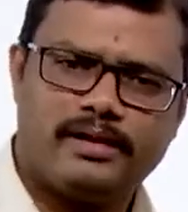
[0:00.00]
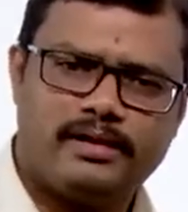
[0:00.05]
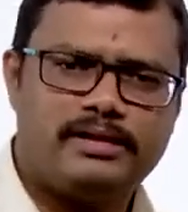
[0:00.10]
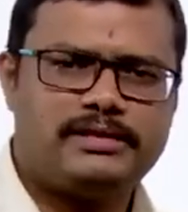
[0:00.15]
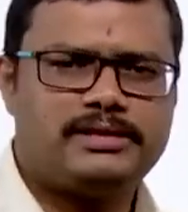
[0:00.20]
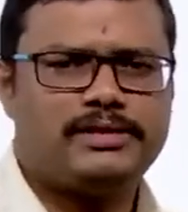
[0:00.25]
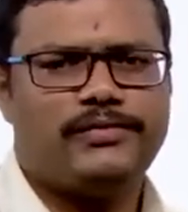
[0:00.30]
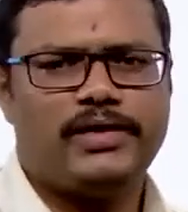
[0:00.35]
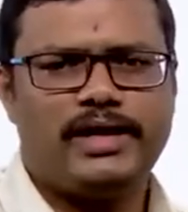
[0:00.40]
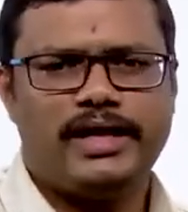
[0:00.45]
It
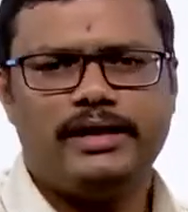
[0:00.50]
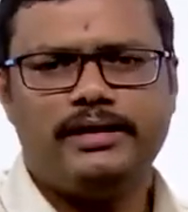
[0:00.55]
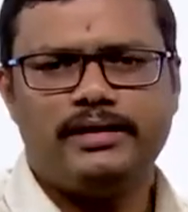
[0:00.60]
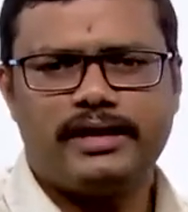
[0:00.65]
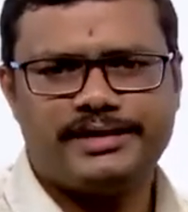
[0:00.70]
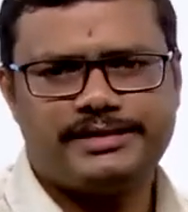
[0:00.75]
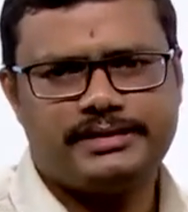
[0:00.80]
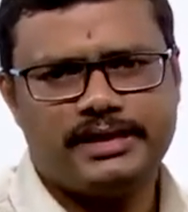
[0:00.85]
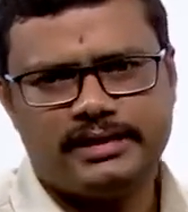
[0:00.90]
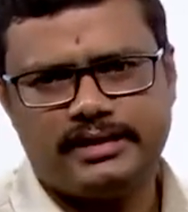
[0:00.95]
is a very
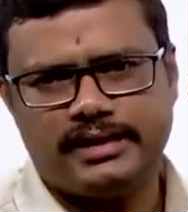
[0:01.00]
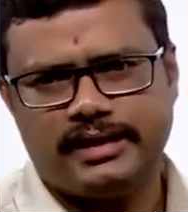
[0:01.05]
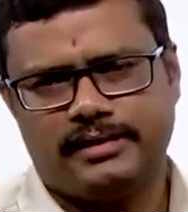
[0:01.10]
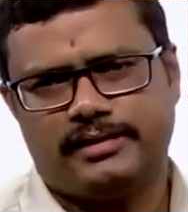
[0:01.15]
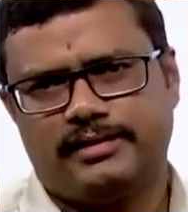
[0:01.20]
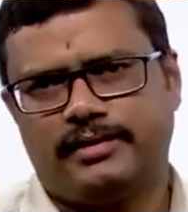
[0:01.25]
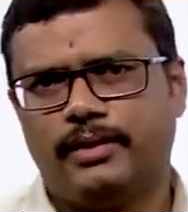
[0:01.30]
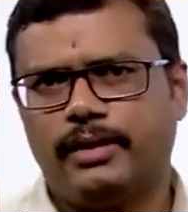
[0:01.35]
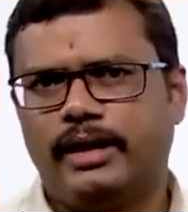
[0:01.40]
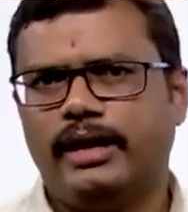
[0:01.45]
interesting thing.
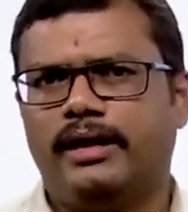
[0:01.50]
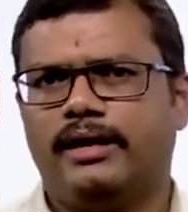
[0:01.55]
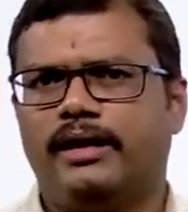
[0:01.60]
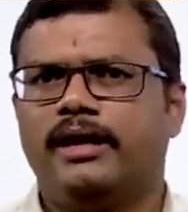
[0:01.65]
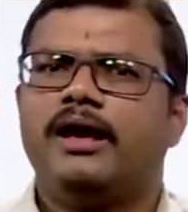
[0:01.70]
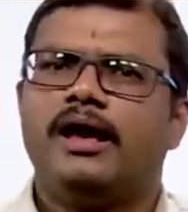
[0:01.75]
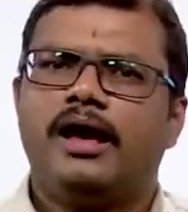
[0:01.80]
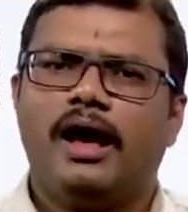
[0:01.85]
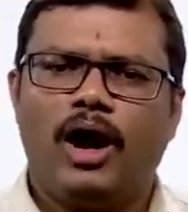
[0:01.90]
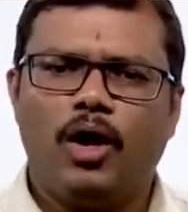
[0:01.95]
Okay,
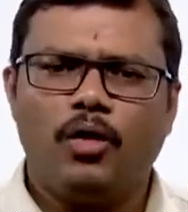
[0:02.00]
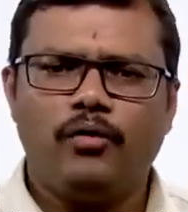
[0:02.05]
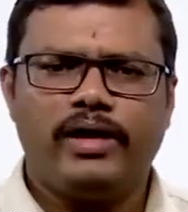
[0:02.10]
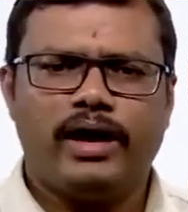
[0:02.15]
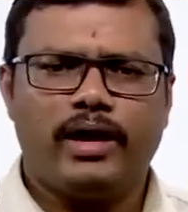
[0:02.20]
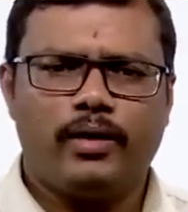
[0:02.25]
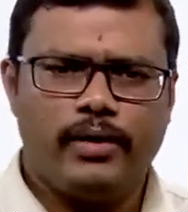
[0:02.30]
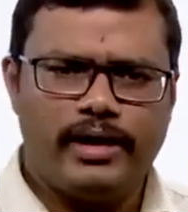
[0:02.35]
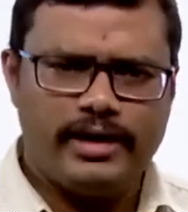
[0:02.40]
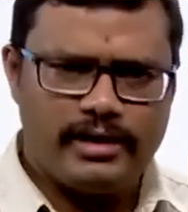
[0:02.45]
how we
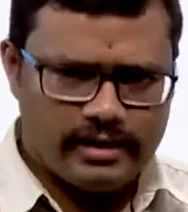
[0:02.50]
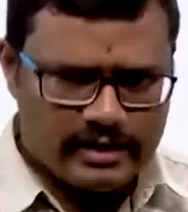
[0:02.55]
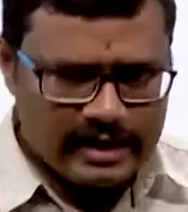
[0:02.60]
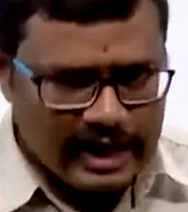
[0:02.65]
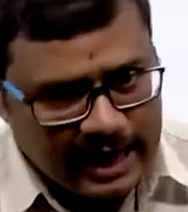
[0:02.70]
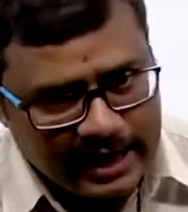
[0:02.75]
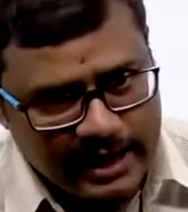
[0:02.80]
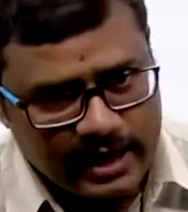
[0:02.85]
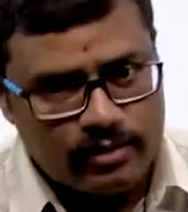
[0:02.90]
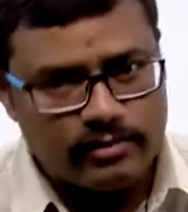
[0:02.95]
are going to
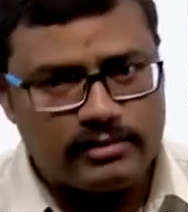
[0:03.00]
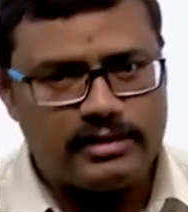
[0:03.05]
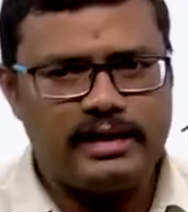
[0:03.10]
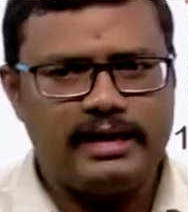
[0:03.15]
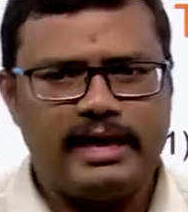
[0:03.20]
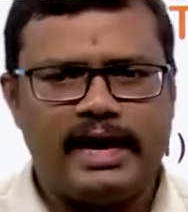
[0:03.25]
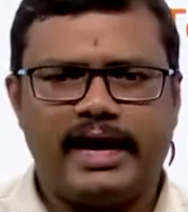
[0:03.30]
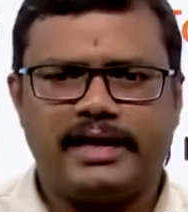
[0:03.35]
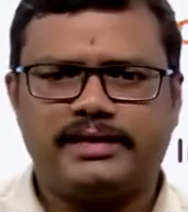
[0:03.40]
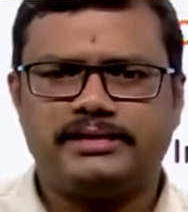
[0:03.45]
carry out the
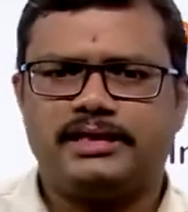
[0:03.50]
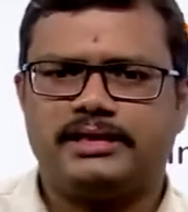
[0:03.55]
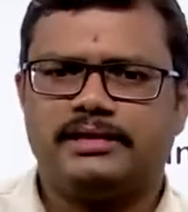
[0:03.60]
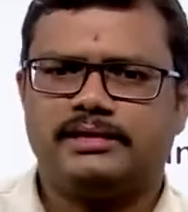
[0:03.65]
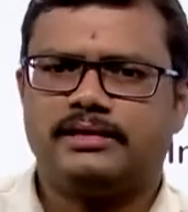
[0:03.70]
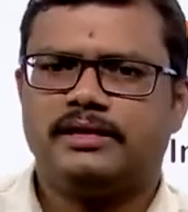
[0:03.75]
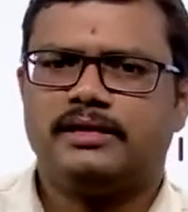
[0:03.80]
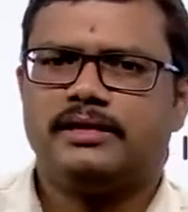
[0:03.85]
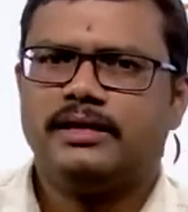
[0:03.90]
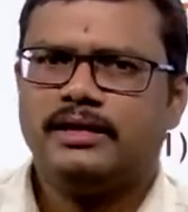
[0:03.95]
reaction,